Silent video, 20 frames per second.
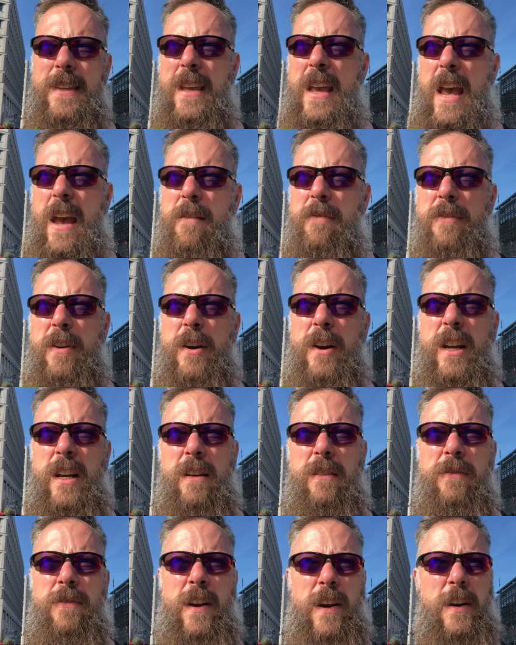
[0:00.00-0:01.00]
yeah, very,
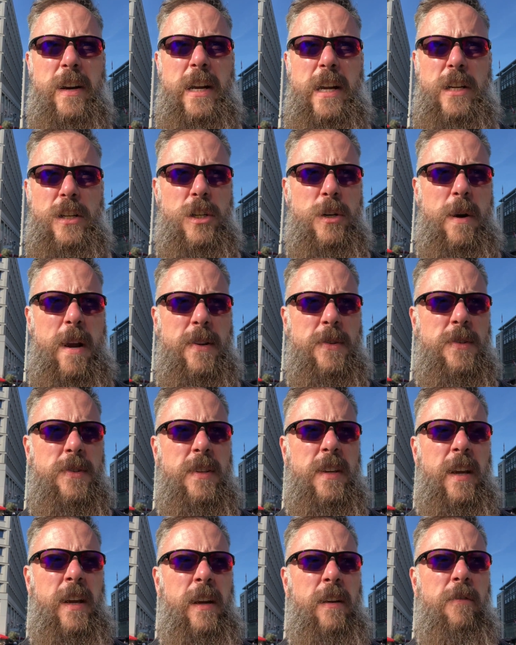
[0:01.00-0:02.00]
very
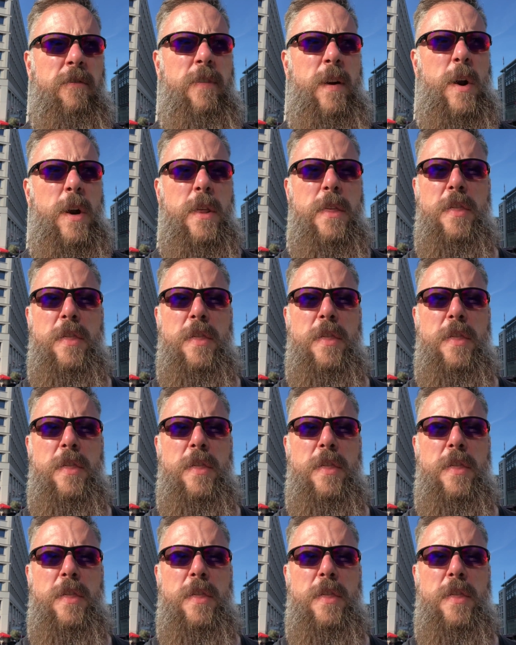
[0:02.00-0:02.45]
interesting, very